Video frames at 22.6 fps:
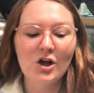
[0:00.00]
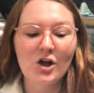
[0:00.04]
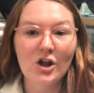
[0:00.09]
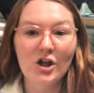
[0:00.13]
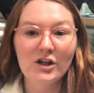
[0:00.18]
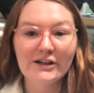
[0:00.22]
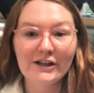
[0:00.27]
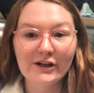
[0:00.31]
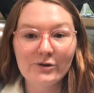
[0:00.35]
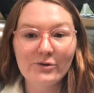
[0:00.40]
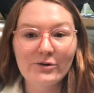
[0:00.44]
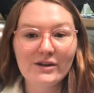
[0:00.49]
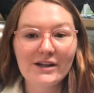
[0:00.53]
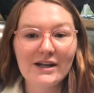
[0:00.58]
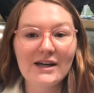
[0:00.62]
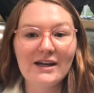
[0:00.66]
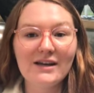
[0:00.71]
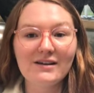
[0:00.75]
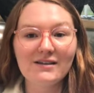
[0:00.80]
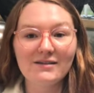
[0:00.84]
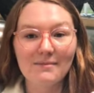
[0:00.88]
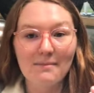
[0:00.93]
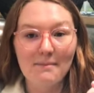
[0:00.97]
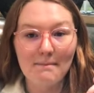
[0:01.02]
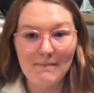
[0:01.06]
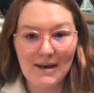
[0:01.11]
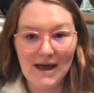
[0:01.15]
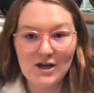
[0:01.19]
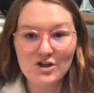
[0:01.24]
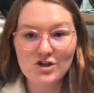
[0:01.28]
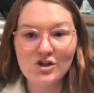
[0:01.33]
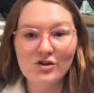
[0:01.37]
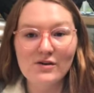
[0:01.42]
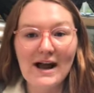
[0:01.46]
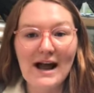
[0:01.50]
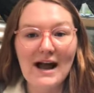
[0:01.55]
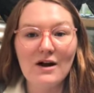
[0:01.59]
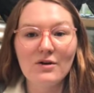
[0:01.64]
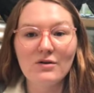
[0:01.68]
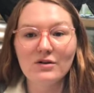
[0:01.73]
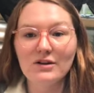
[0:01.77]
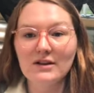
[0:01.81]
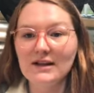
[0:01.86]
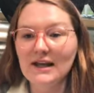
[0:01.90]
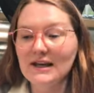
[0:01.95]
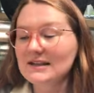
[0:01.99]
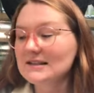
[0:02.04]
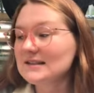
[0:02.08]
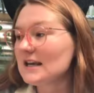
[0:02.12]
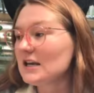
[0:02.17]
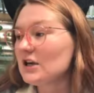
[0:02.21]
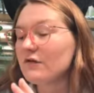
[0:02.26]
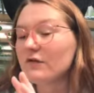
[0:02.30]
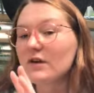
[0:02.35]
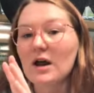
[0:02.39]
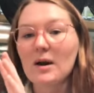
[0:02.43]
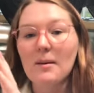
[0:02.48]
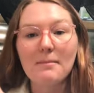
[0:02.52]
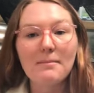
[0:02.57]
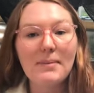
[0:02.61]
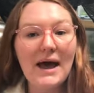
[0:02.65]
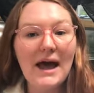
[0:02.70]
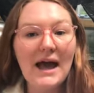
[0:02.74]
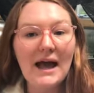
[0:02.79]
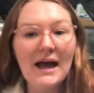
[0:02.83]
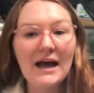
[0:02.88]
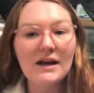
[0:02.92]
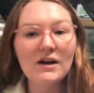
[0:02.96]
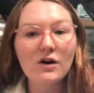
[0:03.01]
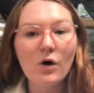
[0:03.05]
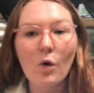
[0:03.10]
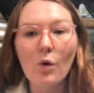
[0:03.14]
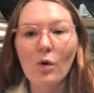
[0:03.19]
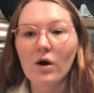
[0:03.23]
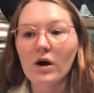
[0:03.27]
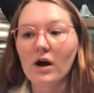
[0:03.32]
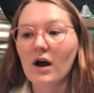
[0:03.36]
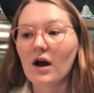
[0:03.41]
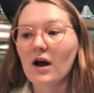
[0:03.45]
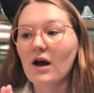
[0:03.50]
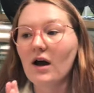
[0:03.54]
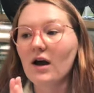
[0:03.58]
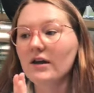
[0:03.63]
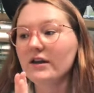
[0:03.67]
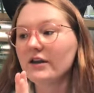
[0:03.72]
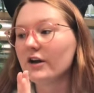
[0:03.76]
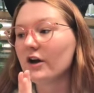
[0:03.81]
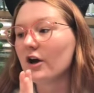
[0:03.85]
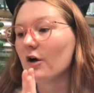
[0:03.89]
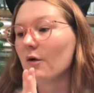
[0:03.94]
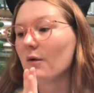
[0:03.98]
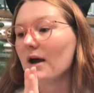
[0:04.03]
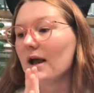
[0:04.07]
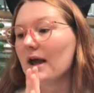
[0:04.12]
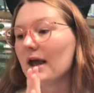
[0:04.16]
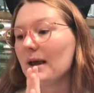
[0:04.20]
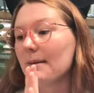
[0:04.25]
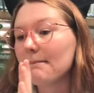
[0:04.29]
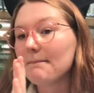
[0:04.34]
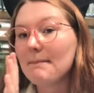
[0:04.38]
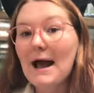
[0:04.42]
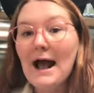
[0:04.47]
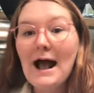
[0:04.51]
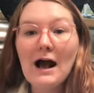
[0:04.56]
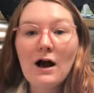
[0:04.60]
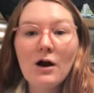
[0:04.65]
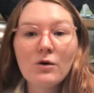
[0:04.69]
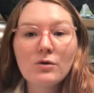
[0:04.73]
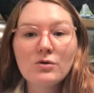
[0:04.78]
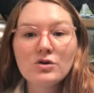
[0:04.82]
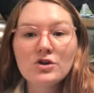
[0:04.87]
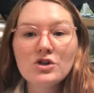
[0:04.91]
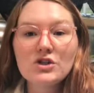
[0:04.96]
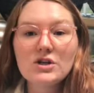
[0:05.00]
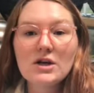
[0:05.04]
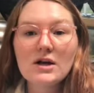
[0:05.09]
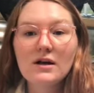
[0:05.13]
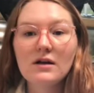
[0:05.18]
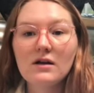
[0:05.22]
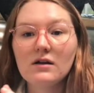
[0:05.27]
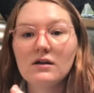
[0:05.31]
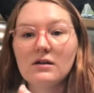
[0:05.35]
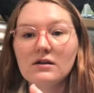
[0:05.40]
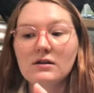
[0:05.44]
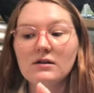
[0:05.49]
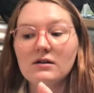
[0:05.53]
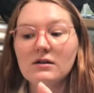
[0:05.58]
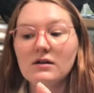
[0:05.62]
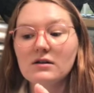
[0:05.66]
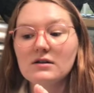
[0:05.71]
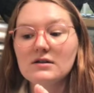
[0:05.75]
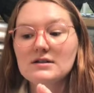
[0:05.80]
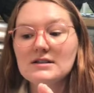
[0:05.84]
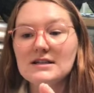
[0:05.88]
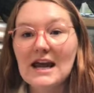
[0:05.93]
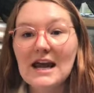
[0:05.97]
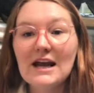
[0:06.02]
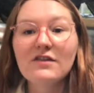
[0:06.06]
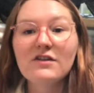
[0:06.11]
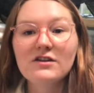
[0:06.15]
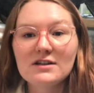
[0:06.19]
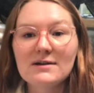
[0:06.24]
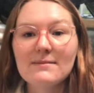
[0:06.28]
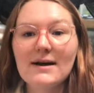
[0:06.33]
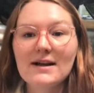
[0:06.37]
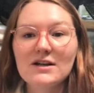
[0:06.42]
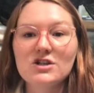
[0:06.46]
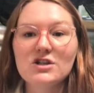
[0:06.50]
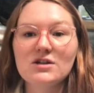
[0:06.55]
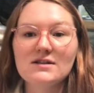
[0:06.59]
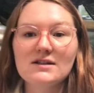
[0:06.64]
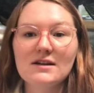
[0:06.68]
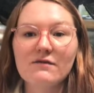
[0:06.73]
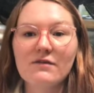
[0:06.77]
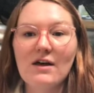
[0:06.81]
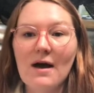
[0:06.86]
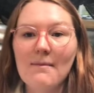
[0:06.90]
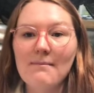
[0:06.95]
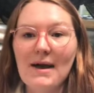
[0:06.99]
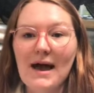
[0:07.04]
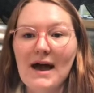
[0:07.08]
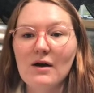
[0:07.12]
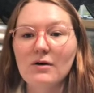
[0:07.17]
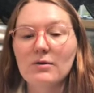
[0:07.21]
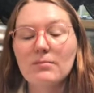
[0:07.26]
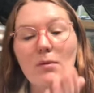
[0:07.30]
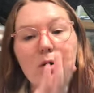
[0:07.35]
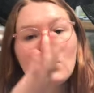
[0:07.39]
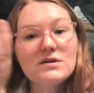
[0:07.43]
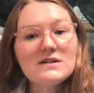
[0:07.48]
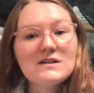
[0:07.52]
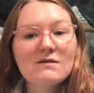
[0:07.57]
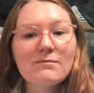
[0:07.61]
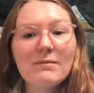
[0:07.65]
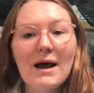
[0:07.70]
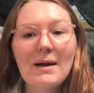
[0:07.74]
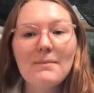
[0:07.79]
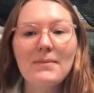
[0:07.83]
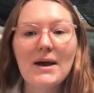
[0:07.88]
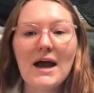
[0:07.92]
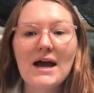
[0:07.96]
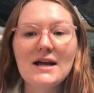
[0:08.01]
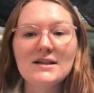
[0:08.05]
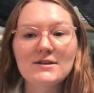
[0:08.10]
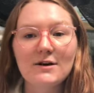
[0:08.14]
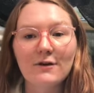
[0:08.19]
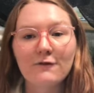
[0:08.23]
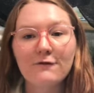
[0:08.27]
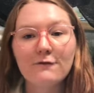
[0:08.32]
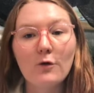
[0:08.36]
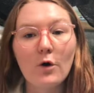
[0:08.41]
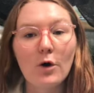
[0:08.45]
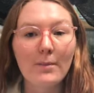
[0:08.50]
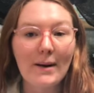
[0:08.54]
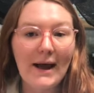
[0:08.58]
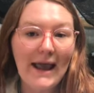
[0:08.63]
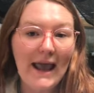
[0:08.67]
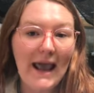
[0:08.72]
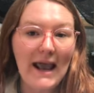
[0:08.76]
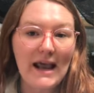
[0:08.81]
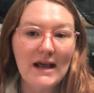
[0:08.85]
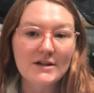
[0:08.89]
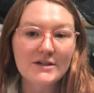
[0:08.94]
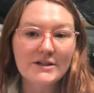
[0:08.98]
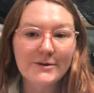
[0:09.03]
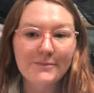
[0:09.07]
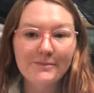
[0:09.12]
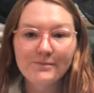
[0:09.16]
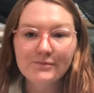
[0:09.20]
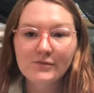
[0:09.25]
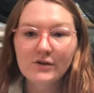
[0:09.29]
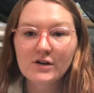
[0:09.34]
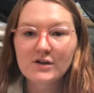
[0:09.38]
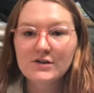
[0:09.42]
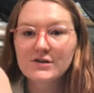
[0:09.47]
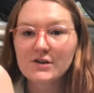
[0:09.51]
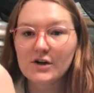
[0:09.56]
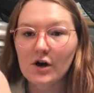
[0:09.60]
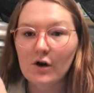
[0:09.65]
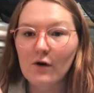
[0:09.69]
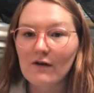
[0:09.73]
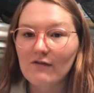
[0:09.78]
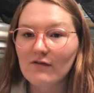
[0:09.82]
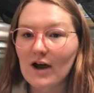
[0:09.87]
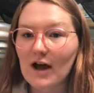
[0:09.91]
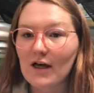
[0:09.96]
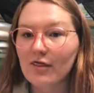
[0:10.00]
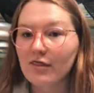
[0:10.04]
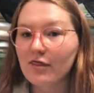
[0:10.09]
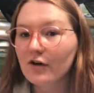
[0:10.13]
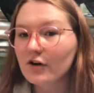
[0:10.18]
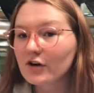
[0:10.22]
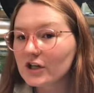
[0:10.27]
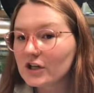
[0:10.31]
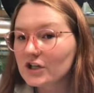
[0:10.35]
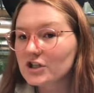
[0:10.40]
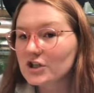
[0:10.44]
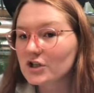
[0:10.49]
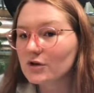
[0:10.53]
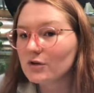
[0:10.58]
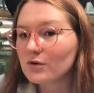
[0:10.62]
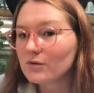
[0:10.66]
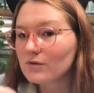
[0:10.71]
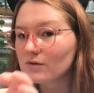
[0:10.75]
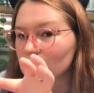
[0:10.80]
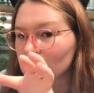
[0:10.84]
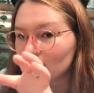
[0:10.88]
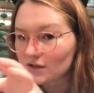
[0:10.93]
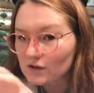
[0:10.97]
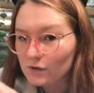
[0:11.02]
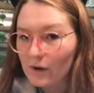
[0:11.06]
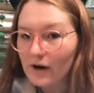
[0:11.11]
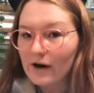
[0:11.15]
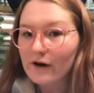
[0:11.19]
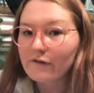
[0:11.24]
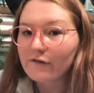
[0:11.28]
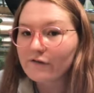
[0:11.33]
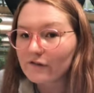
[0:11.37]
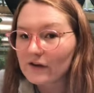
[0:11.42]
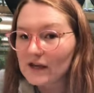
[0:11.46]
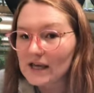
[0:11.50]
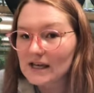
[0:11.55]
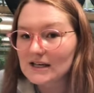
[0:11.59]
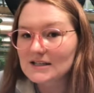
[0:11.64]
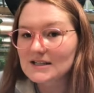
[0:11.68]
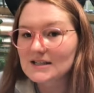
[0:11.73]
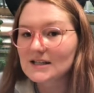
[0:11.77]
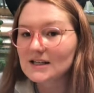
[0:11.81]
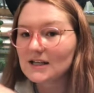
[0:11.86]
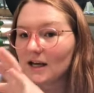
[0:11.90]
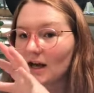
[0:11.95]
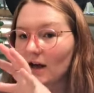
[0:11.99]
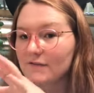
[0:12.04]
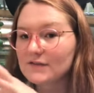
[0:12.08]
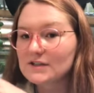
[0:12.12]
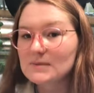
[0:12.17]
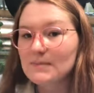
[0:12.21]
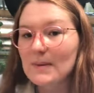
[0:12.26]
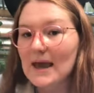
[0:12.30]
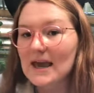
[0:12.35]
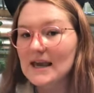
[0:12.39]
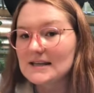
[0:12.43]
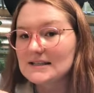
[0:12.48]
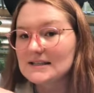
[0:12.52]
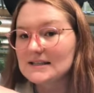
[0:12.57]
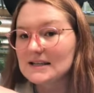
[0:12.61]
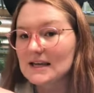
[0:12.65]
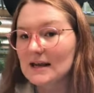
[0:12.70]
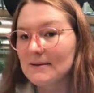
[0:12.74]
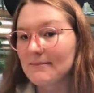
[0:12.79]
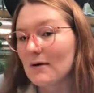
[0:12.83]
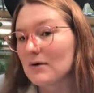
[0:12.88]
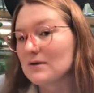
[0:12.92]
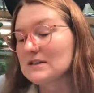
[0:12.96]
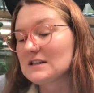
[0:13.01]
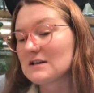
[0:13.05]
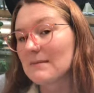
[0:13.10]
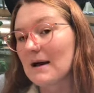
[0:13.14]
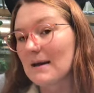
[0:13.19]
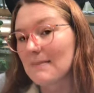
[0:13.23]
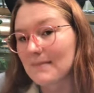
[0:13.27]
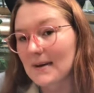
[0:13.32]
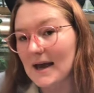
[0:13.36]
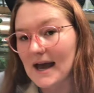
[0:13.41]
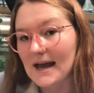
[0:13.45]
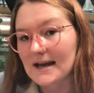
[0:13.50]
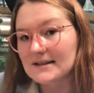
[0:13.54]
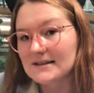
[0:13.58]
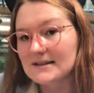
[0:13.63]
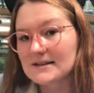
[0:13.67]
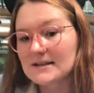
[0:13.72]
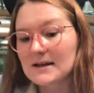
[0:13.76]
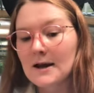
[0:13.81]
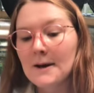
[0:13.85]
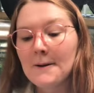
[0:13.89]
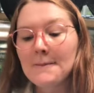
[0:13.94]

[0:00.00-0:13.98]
Literally measure out, like, say you've got a bed or a mound. Take the dimensions of that mound. Most of my beds are 4x8, so I've got 32 square feet of space in most of my beds.